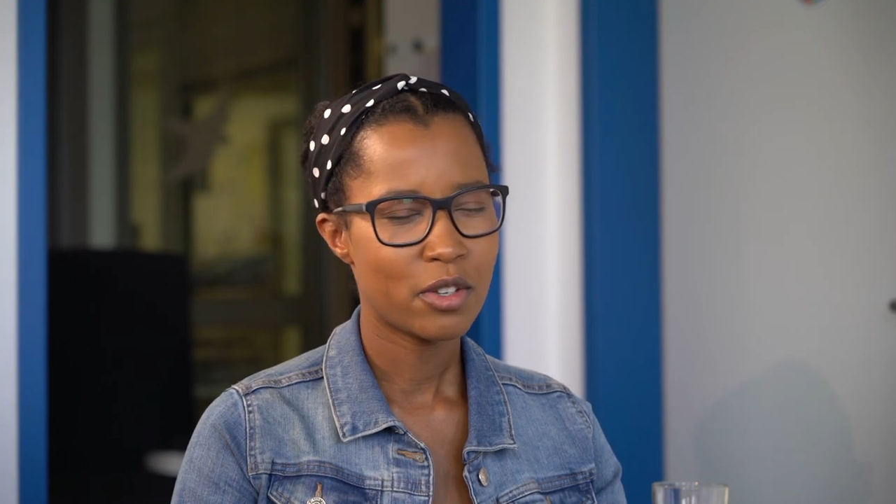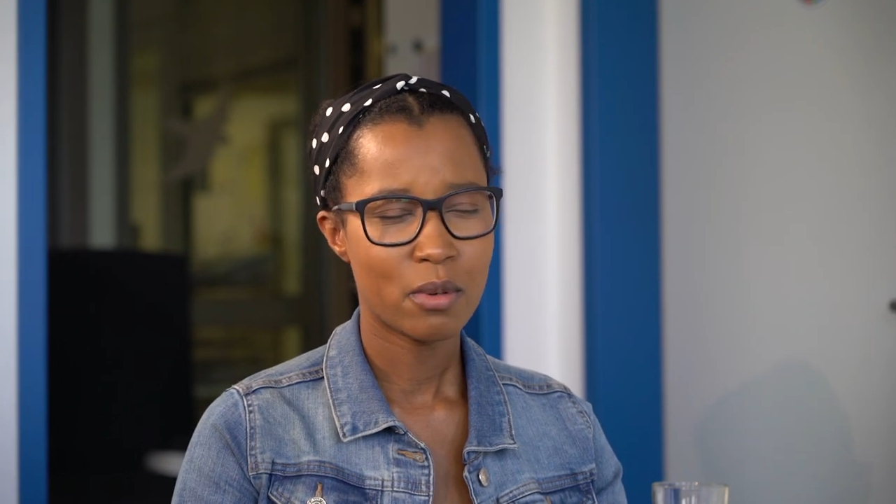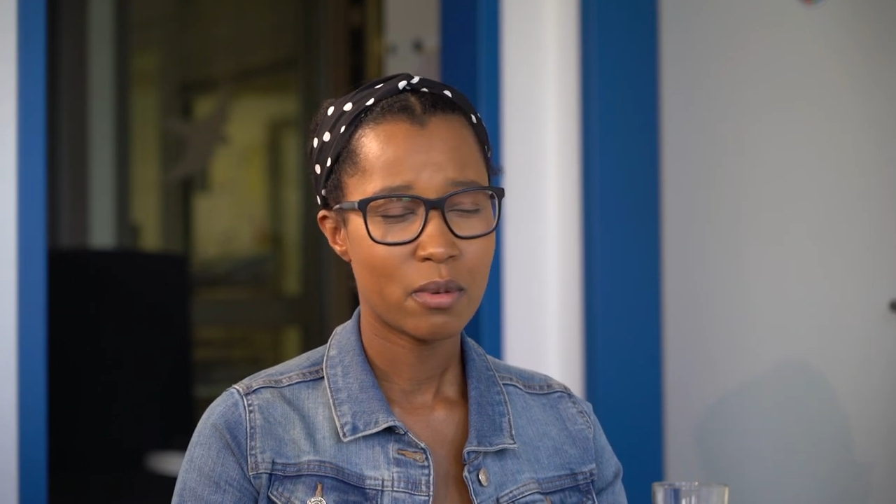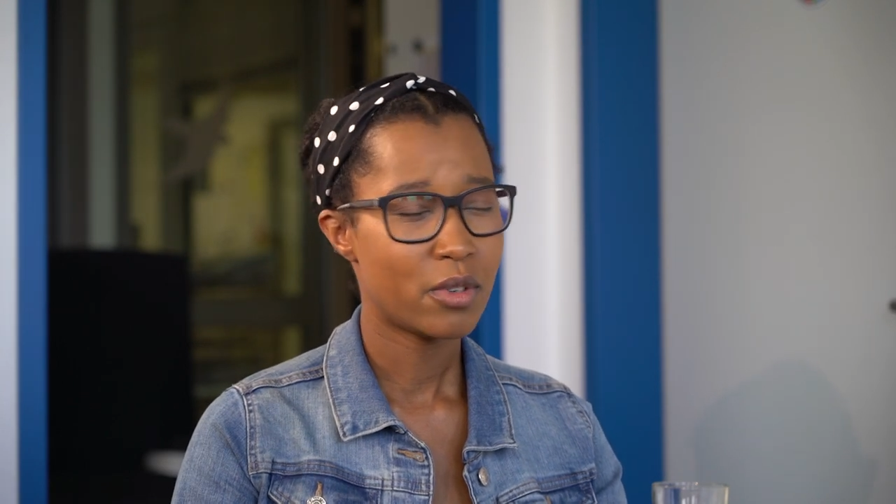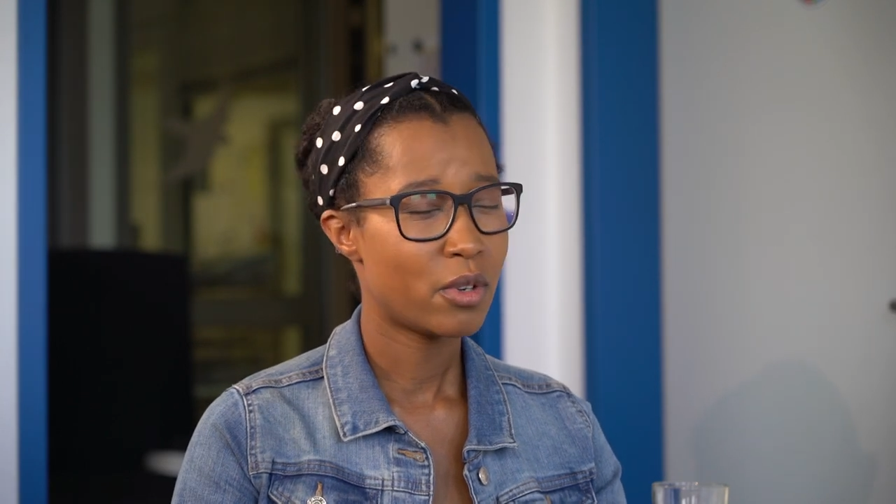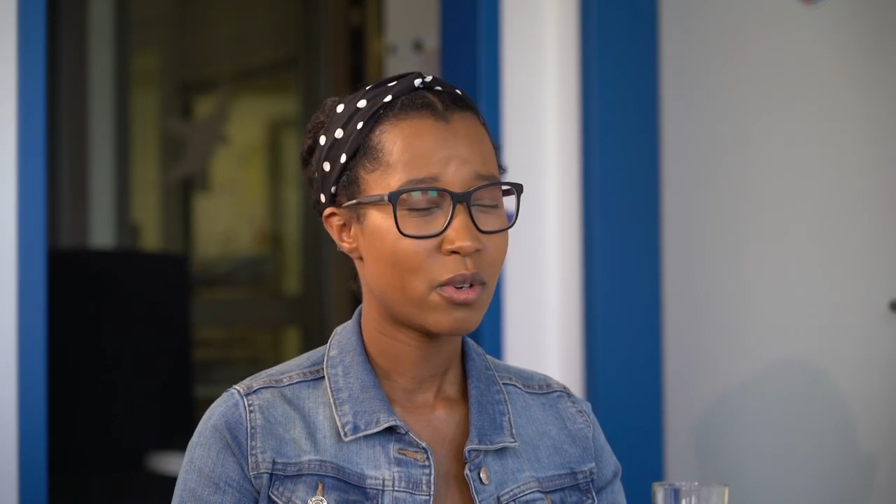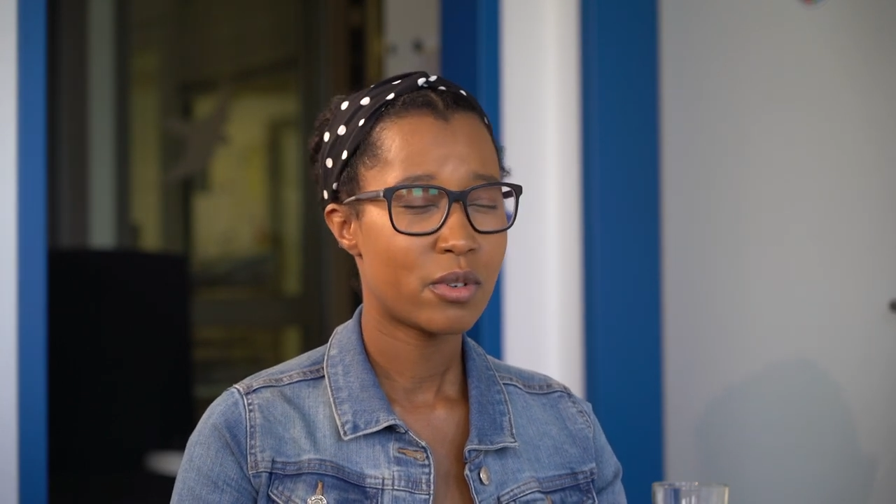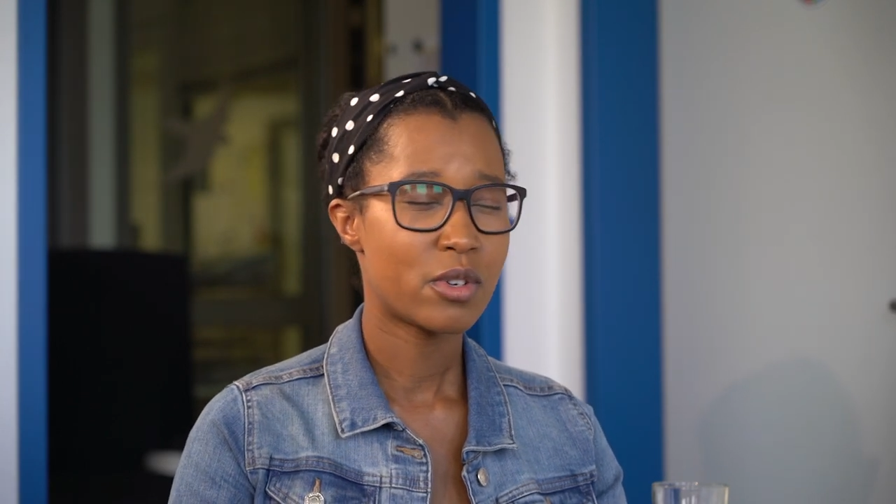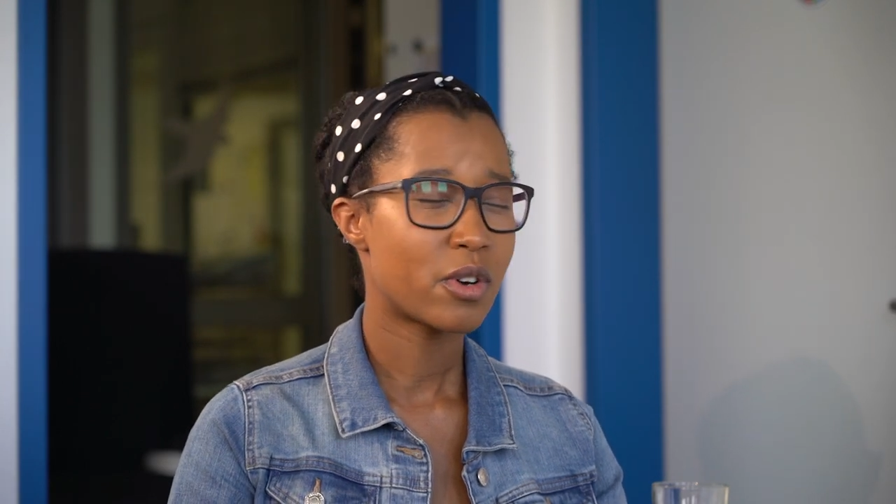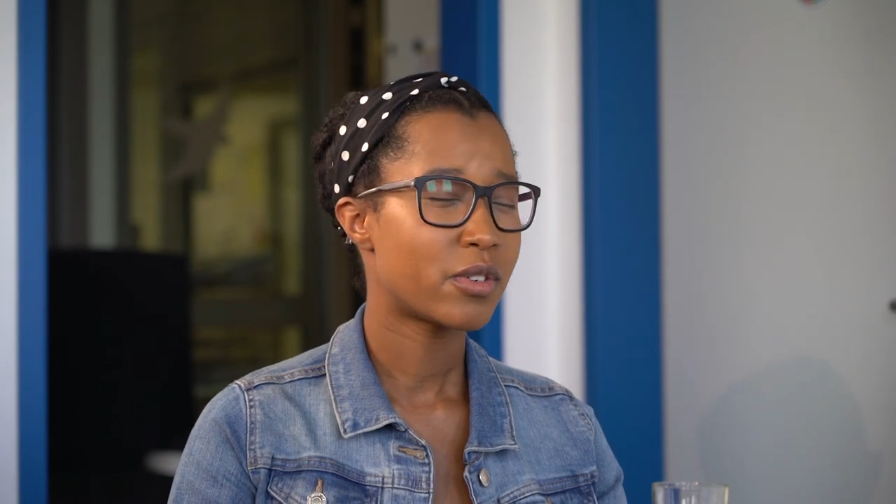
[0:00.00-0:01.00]
your
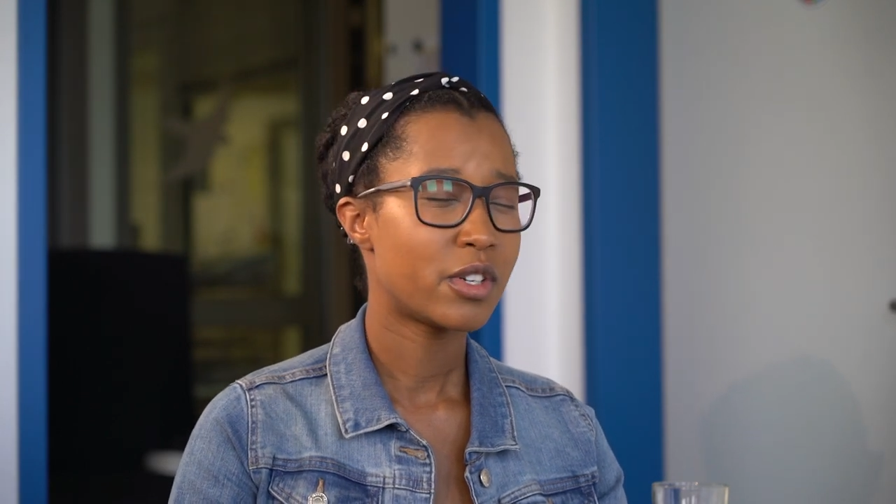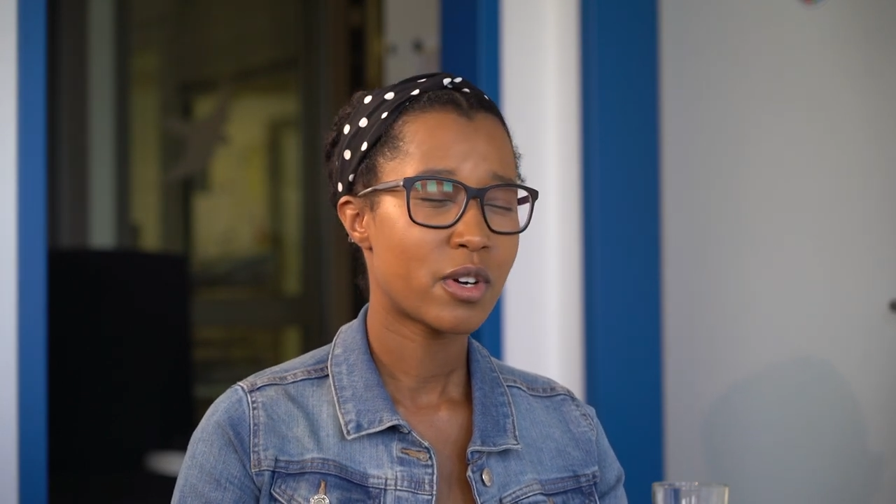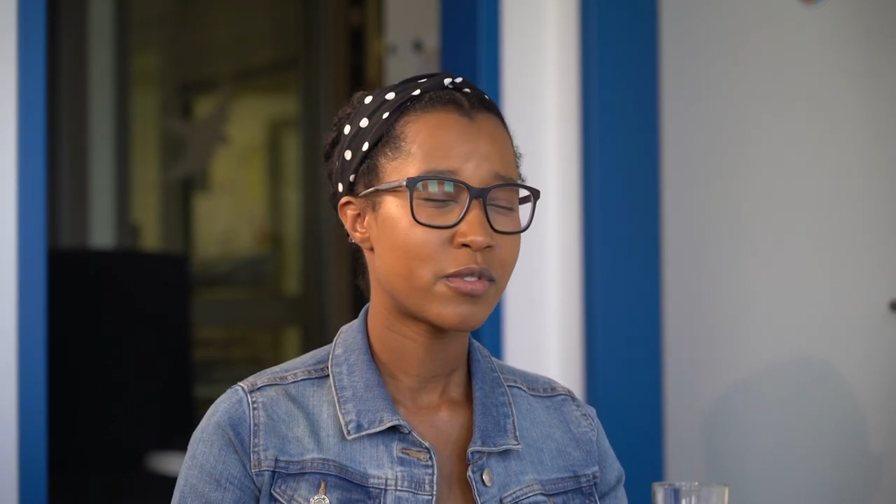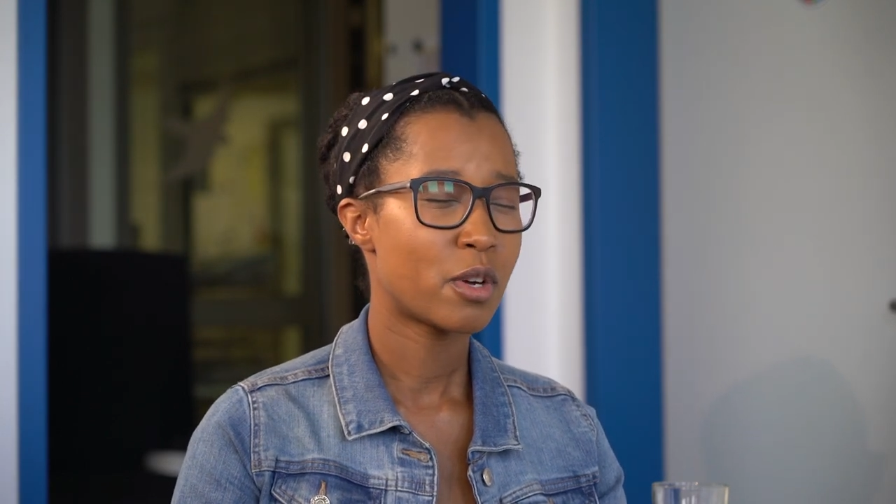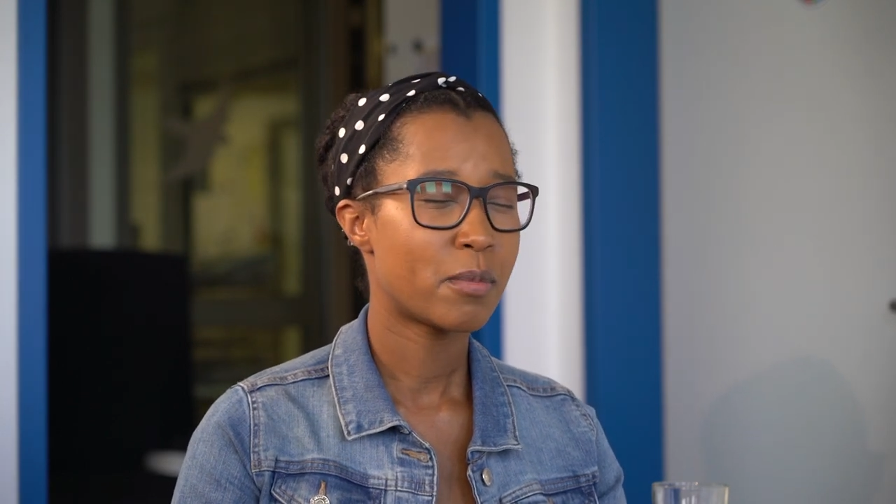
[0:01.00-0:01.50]
doctorate or after